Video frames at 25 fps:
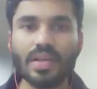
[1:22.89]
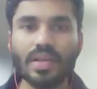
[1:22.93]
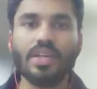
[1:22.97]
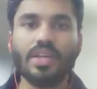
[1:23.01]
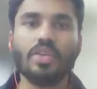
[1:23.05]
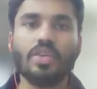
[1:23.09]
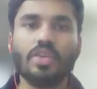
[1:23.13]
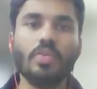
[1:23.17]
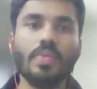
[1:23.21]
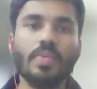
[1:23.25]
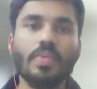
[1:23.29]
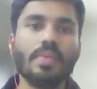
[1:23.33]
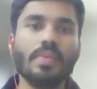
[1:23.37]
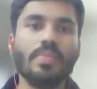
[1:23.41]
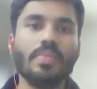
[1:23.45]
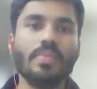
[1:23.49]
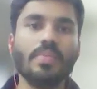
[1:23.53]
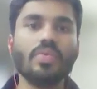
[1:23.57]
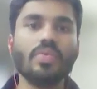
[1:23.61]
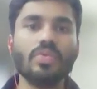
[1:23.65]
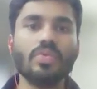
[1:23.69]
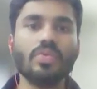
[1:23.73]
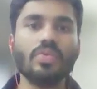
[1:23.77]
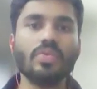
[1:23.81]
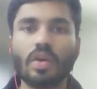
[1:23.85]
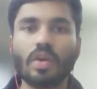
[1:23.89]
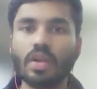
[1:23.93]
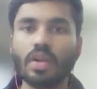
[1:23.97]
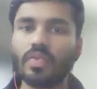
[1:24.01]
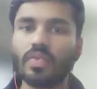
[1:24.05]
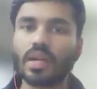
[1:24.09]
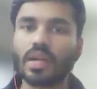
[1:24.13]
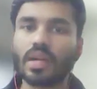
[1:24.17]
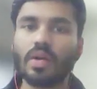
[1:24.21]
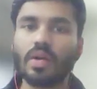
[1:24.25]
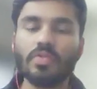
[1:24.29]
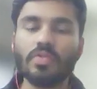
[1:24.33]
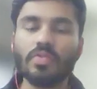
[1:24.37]
you'll be able to solve
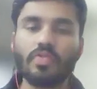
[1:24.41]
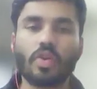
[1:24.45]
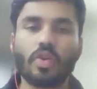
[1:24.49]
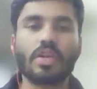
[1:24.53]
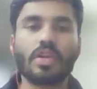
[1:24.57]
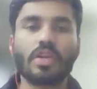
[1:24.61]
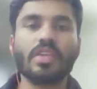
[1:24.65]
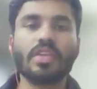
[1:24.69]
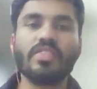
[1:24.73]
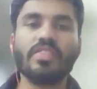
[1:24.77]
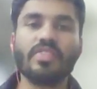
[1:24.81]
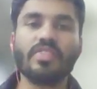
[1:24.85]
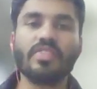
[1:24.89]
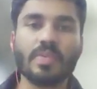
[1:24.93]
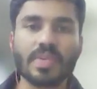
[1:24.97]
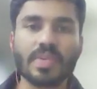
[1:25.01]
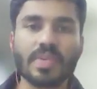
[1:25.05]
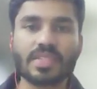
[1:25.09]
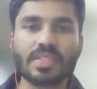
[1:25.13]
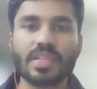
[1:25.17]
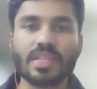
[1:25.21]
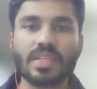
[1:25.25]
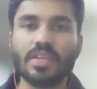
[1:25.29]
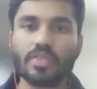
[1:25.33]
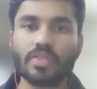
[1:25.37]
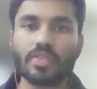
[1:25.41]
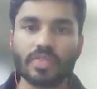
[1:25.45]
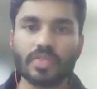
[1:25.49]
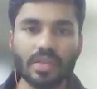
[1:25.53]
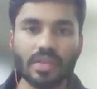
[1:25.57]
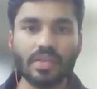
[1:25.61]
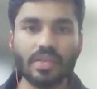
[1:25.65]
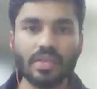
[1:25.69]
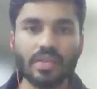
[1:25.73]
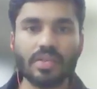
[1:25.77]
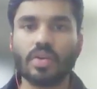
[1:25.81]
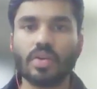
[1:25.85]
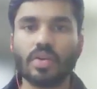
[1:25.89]
around 40-50% of the
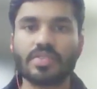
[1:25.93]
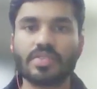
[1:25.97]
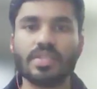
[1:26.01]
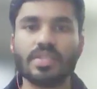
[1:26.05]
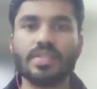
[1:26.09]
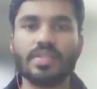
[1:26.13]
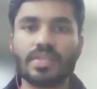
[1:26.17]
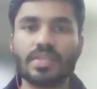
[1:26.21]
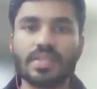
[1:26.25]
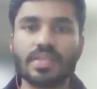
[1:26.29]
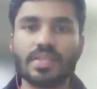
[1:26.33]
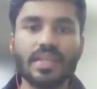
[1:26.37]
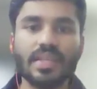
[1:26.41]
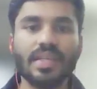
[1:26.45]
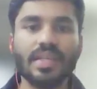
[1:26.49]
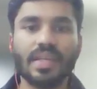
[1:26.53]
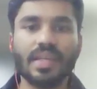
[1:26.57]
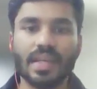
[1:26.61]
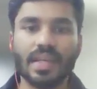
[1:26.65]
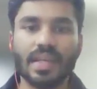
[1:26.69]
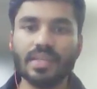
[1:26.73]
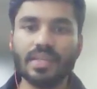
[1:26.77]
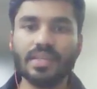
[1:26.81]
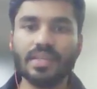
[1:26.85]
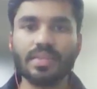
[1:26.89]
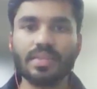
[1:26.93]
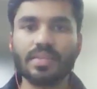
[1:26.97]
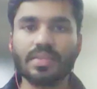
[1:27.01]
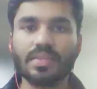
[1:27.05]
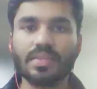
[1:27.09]
questions in the